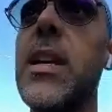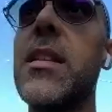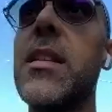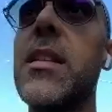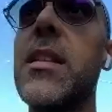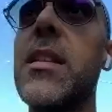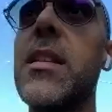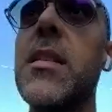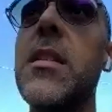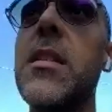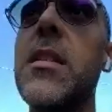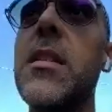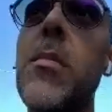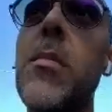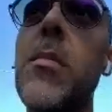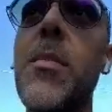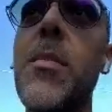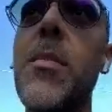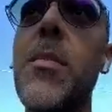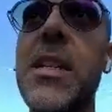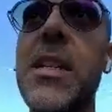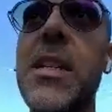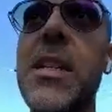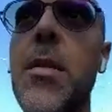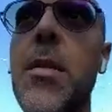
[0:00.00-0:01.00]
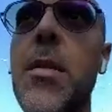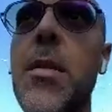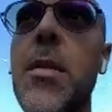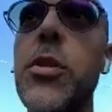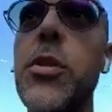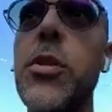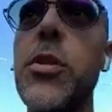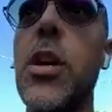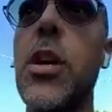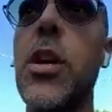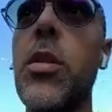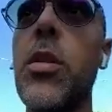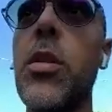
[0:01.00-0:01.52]
even by myself and other
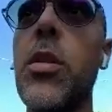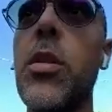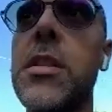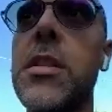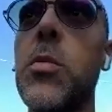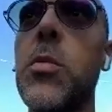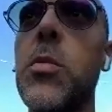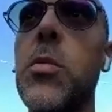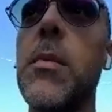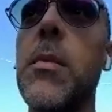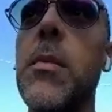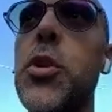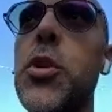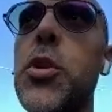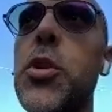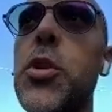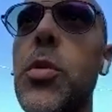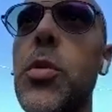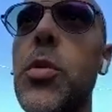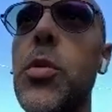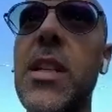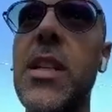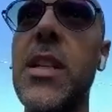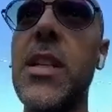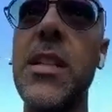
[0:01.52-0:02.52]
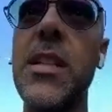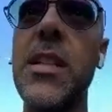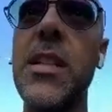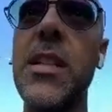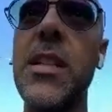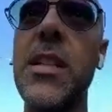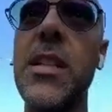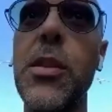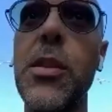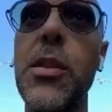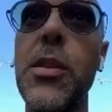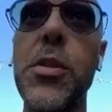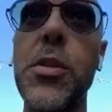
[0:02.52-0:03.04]
colleagues, when I'm sure they use
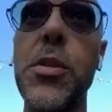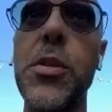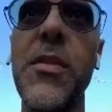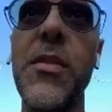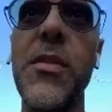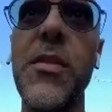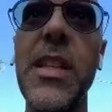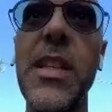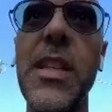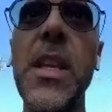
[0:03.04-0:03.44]
PVD